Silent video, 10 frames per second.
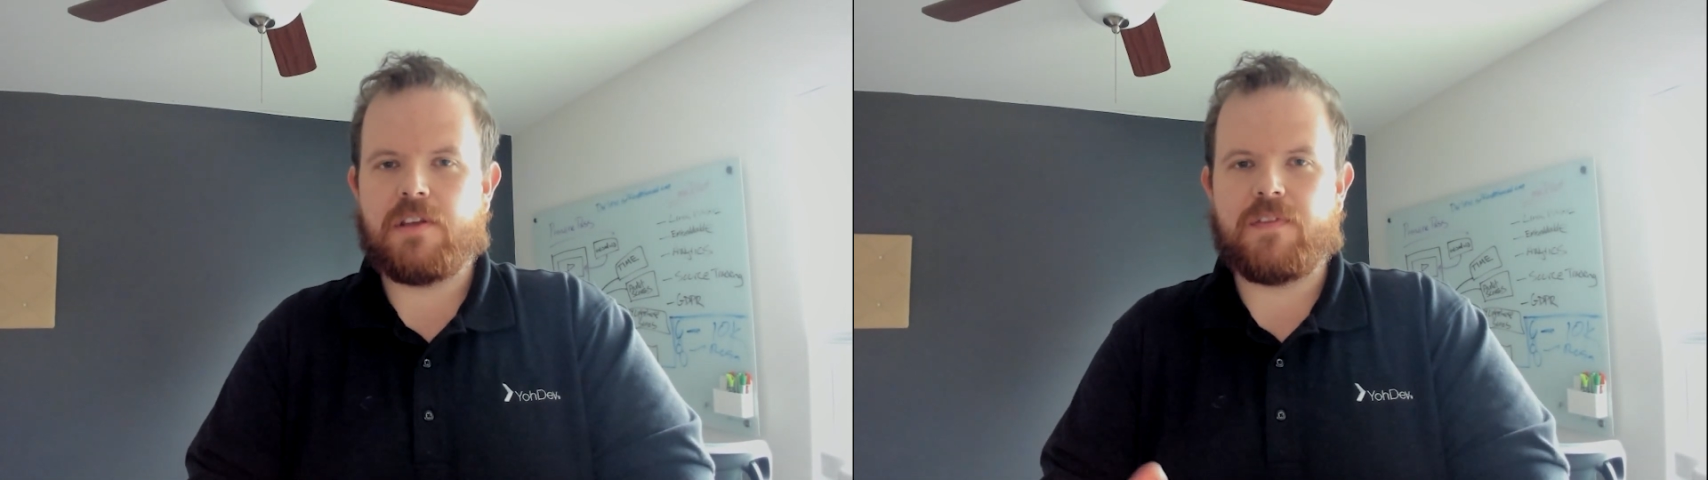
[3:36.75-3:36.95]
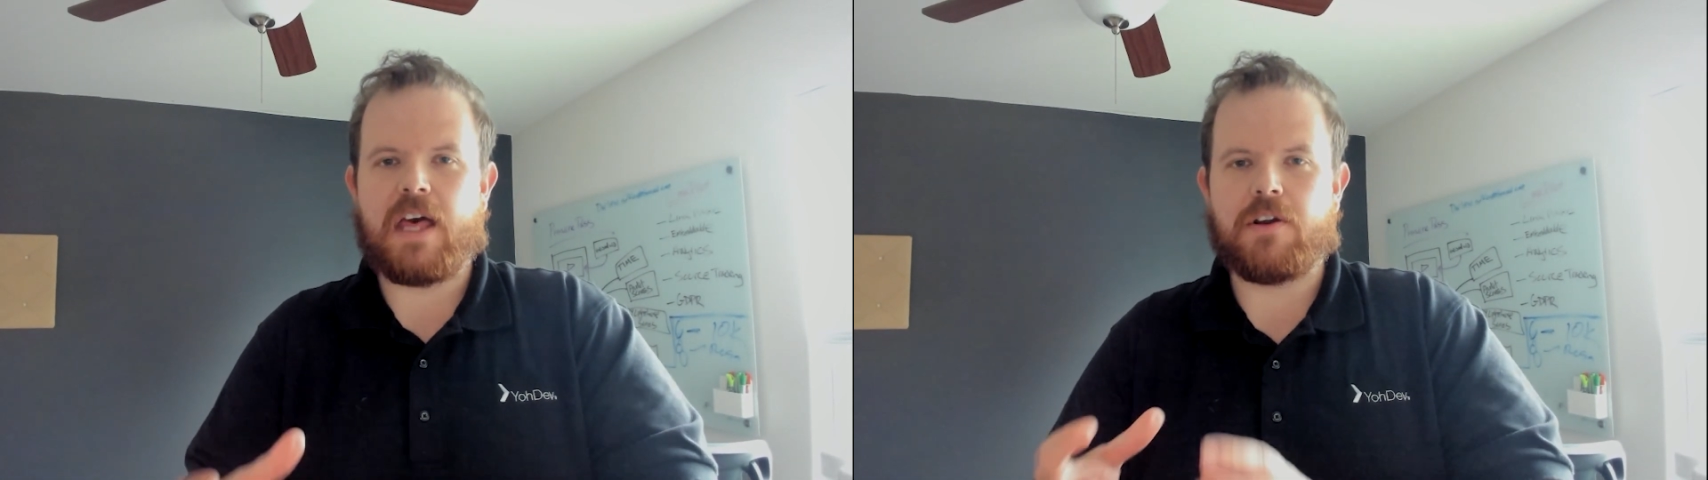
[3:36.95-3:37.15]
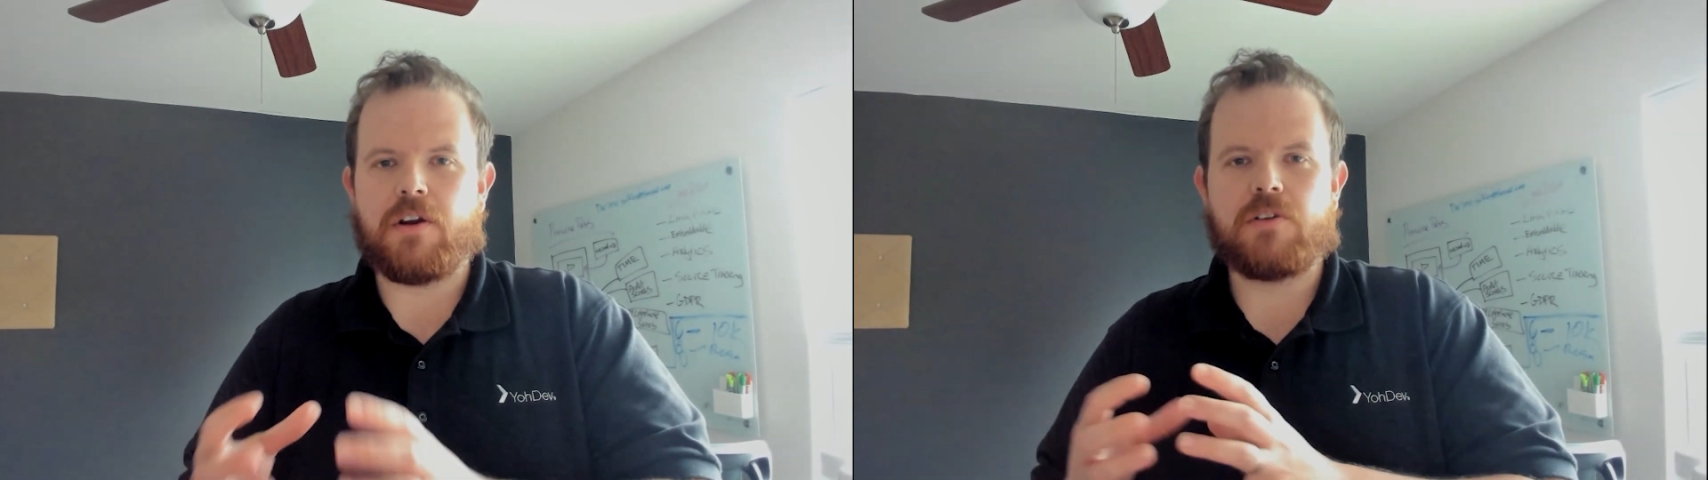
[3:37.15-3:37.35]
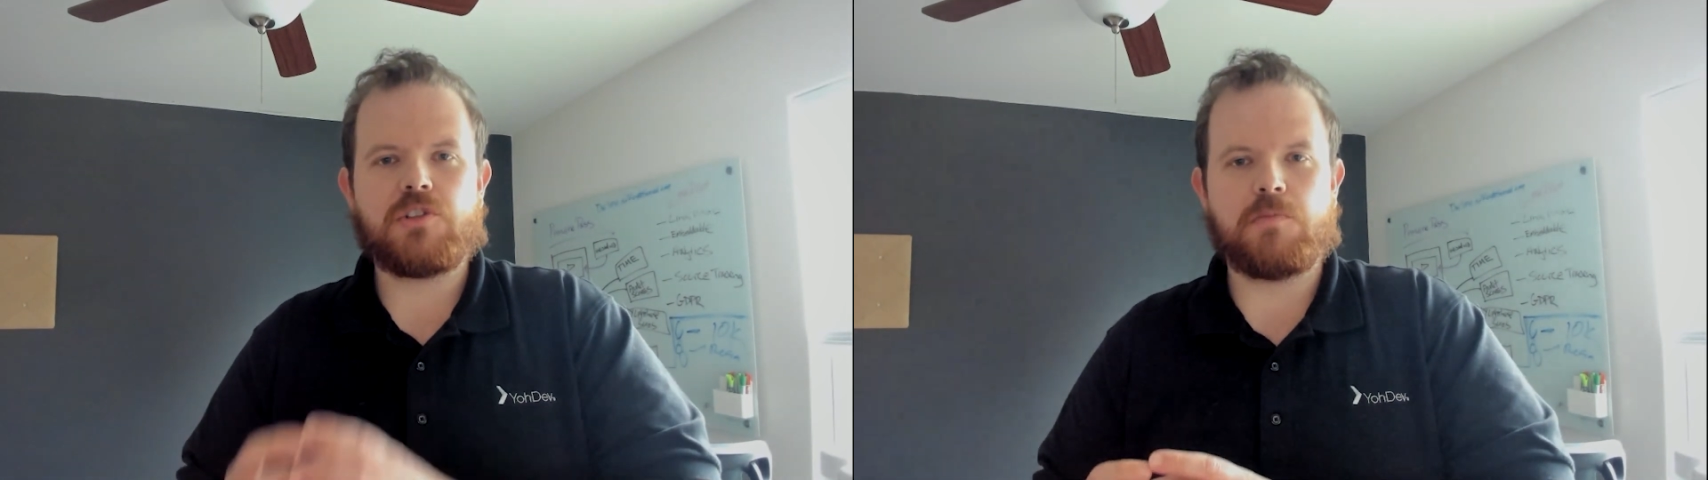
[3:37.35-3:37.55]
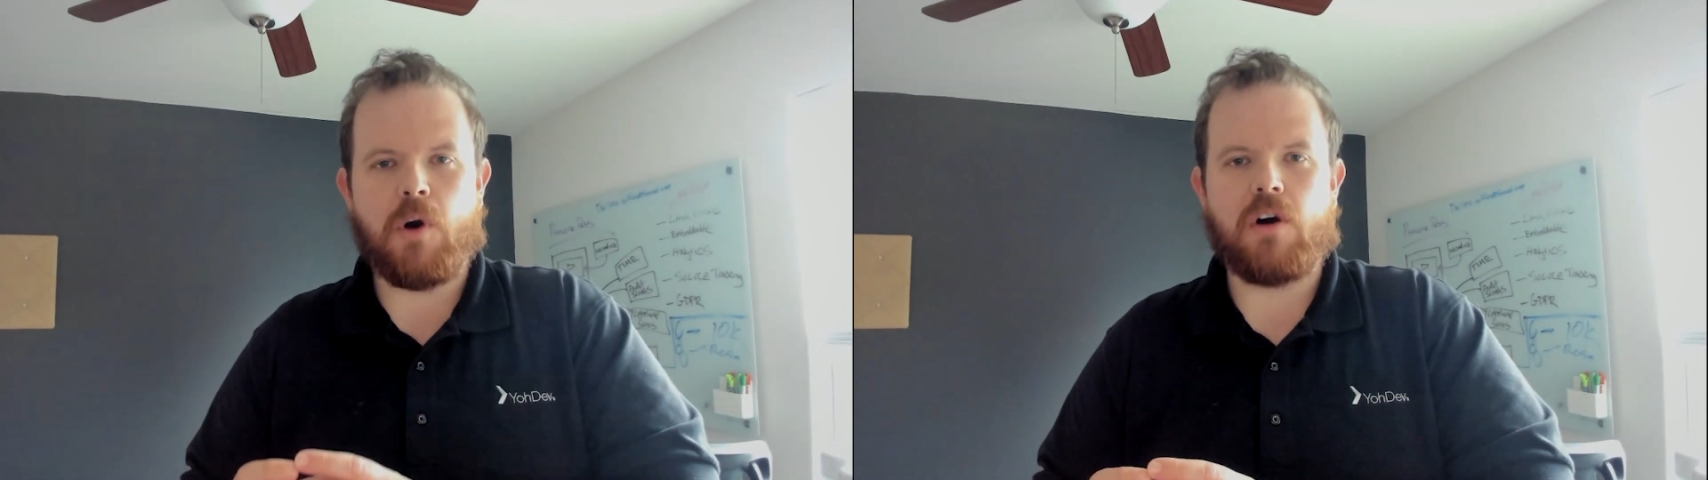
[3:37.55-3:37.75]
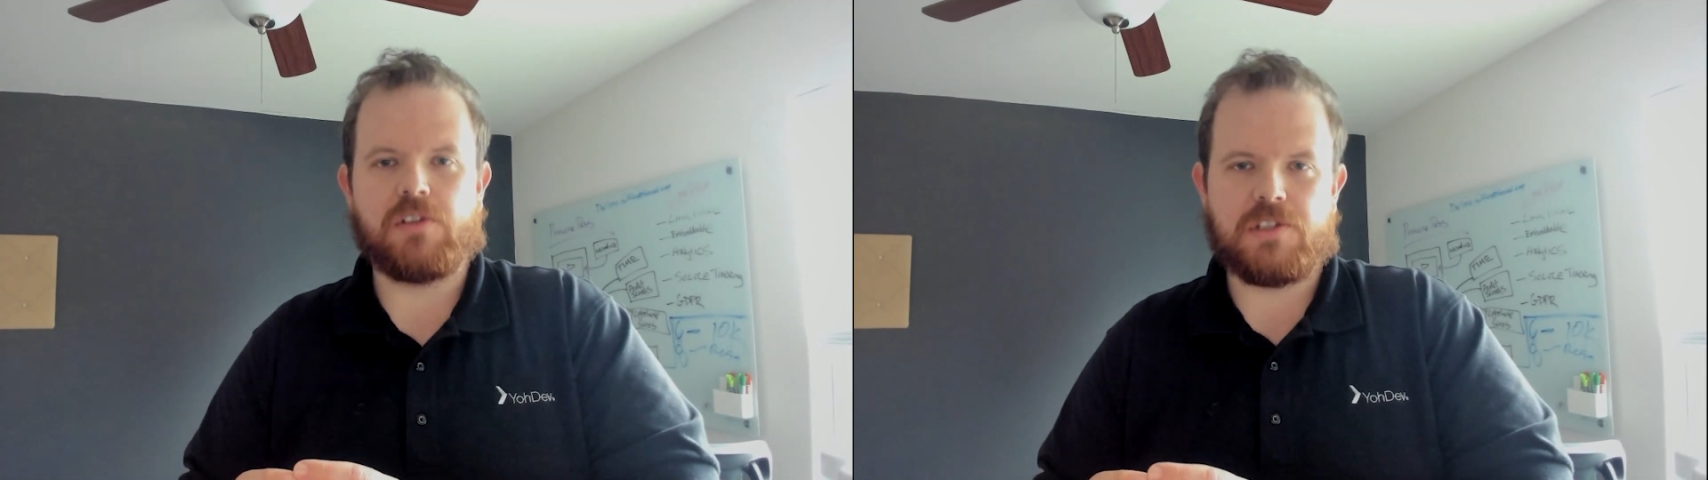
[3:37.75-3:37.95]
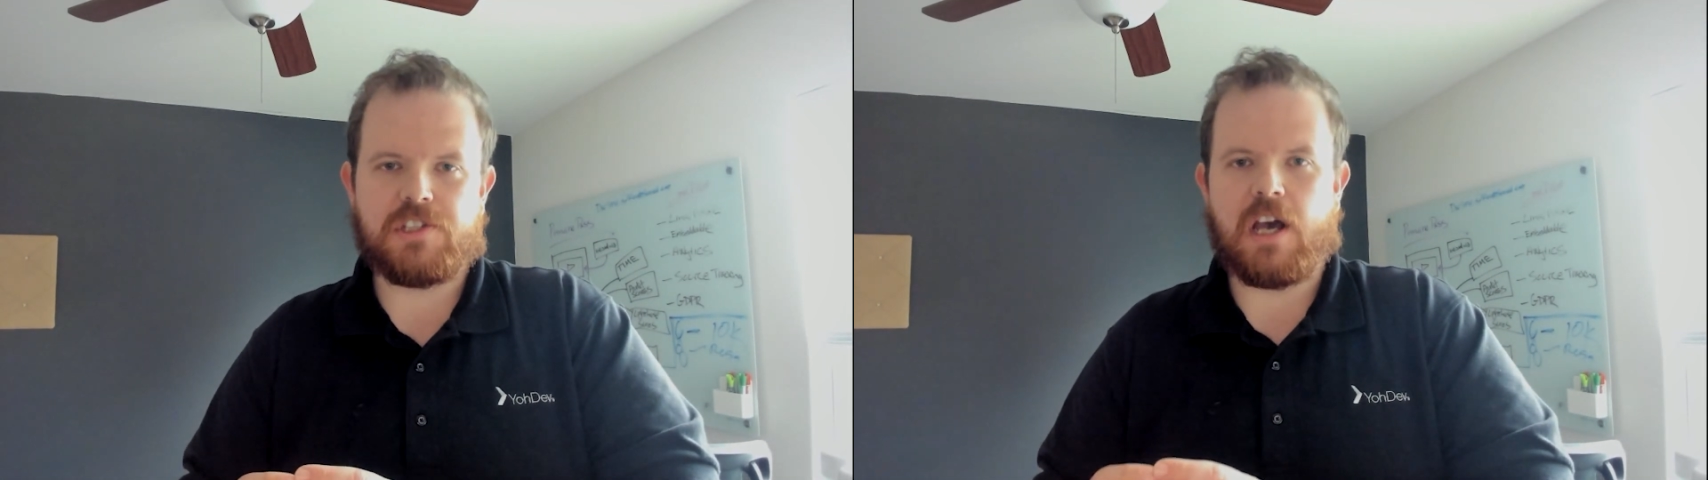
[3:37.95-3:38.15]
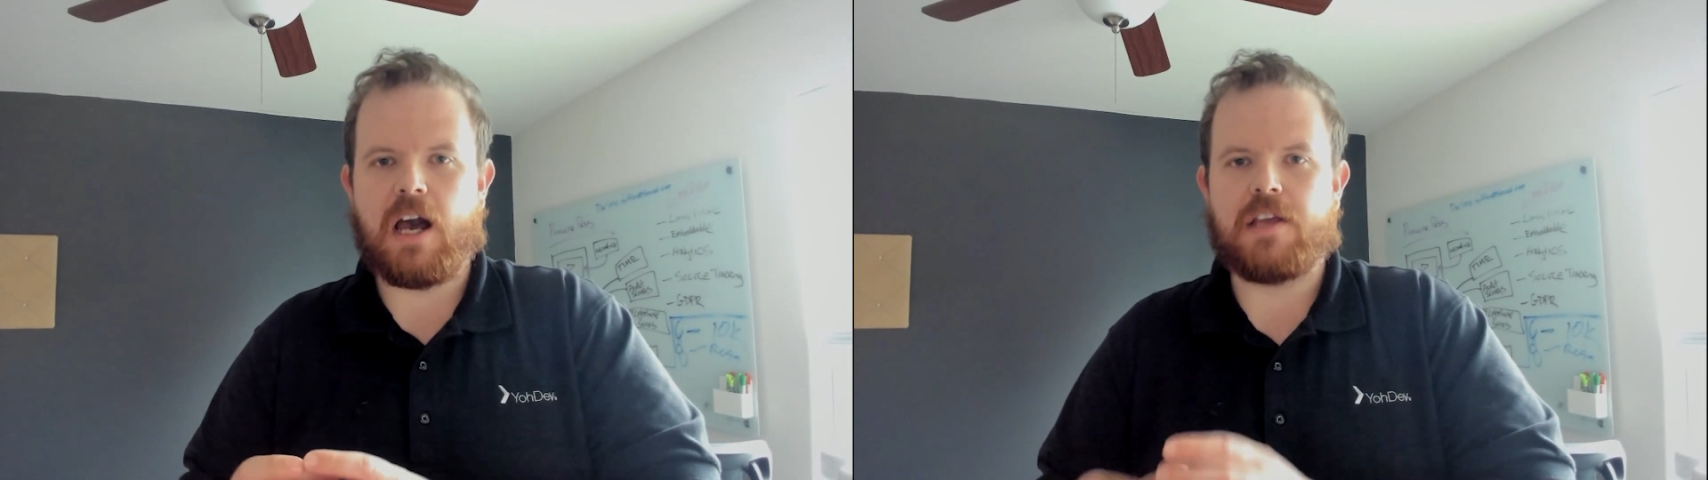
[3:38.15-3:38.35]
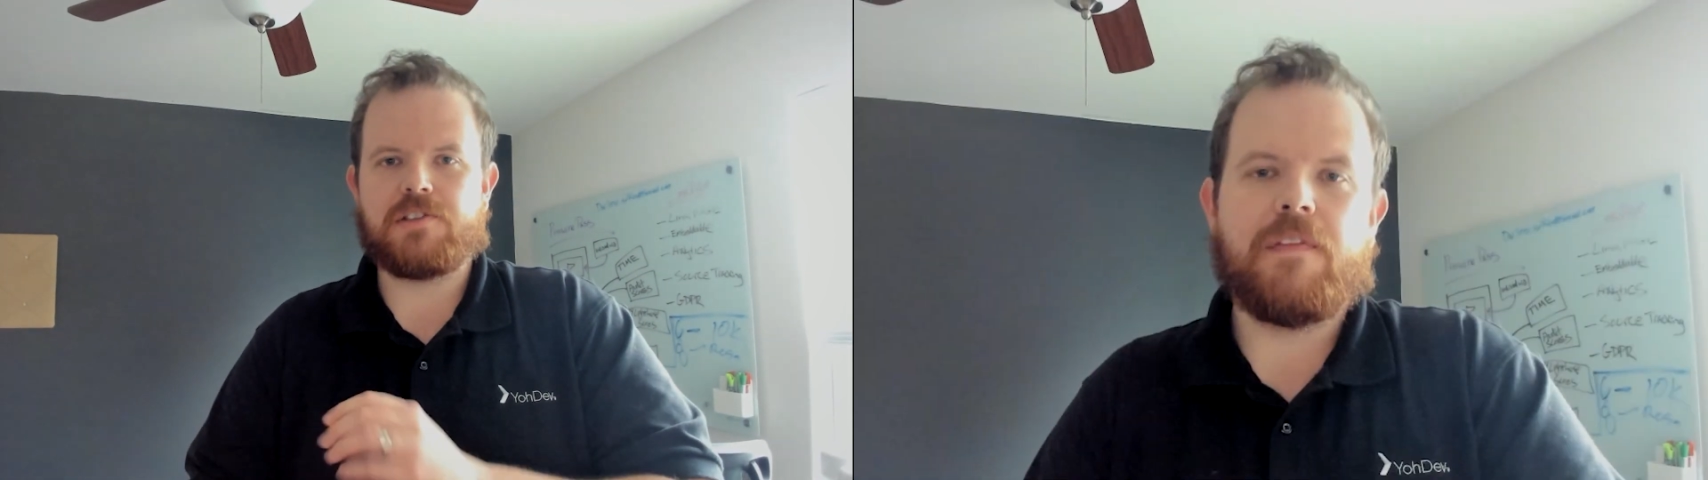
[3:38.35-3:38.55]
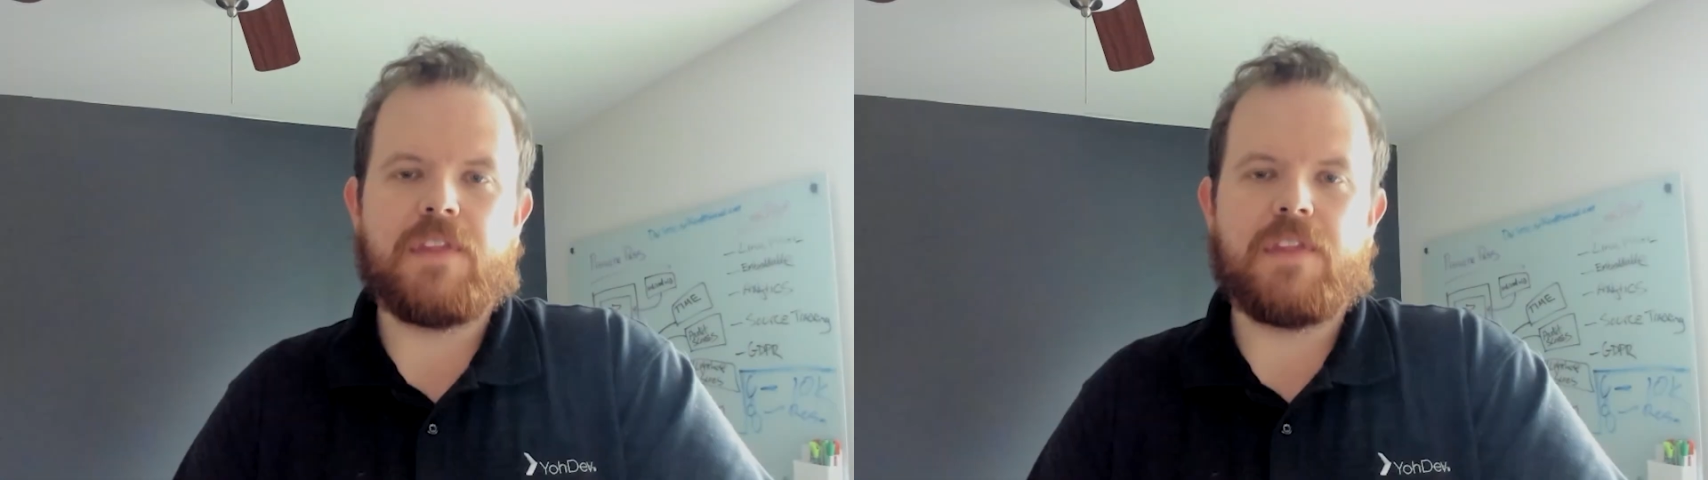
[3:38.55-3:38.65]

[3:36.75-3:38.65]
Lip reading: that are small in size.